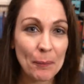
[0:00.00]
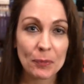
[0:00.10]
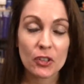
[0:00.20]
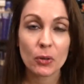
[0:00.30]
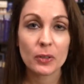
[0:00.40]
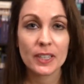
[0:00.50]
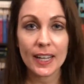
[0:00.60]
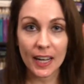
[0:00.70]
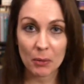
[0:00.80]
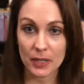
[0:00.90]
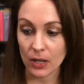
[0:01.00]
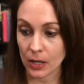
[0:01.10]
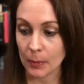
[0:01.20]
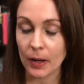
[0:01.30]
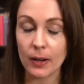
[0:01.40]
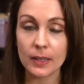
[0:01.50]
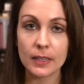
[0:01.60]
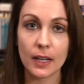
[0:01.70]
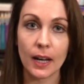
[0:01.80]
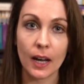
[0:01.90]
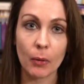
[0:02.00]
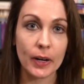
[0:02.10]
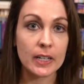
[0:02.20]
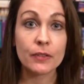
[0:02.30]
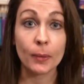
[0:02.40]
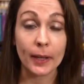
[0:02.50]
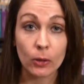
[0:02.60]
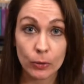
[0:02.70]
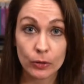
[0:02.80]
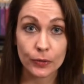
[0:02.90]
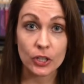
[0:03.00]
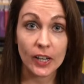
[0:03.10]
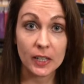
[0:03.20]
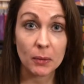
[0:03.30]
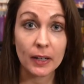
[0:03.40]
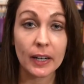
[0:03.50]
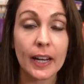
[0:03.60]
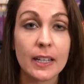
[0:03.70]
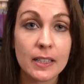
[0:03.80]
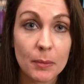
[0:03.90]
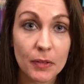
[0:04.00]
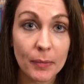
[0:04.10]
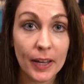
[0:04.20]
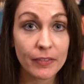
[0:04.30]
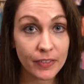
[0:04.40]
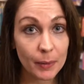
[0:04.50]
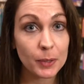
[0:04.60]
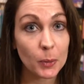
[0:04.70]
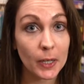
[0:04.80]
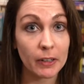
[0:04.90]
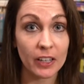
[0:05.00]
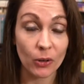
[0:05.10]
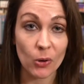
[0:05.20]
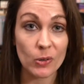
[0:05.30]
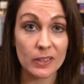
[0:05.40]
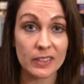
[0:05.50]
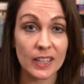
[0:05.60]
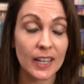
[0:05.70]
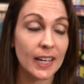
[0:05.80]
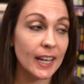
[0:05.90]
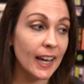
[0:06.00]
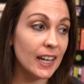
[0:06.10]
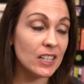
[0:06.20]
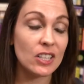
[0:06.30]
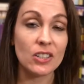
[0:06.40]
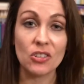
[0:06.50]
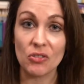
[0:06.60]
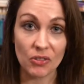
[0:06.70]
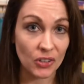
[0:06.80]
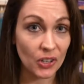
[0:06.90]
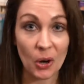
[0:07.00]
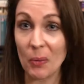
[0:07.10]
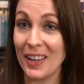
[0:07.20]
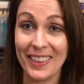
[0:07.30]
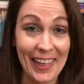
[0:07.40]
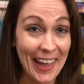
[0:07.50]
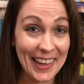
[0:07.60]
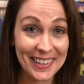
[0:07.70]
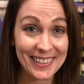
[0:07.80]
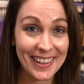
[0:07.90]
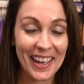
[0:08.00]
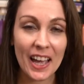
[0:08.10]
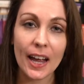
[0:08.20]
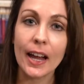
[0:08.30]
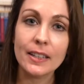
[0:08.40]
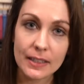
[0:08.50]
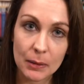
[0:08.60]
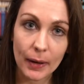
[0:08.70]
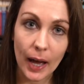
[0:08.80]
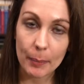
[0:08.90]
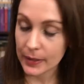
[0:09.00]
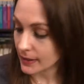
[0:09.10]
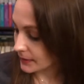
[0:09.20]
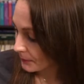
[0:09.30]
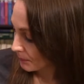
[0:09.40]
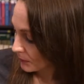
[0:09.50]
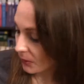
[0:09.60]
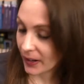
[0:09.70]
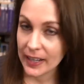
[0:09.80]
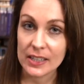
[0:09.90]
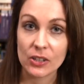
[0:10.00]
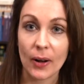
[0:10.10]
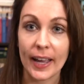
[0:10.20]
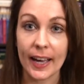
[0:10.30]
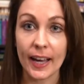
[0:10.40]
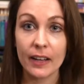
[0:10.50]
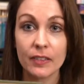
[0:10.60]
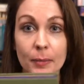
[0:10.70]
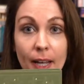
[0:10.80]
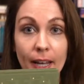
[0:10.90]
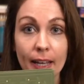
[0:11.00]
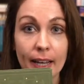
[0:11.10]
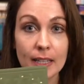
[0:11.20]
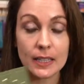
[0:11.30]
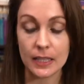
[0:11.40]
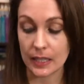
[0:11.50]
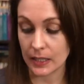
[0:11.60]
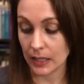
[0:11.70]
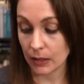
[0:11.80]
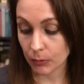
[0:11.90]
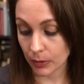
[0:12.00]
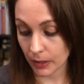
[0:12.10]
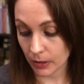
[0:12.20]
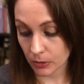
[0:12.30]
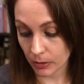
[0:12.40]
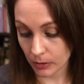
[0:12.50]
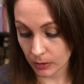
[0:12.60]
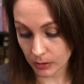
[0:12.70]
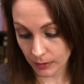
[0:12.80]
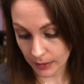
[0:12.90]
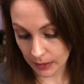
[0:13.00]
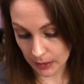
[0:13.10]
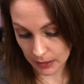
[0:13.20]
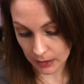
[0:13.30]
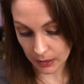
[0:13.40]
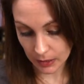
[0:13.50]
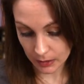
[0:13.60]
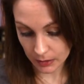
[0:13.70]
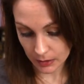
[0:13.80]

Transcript: So today I wanna talk about what I did for my goals for January and some of my February goals and go with that and see what happens. All right, so I have my handy dandy reading journal here.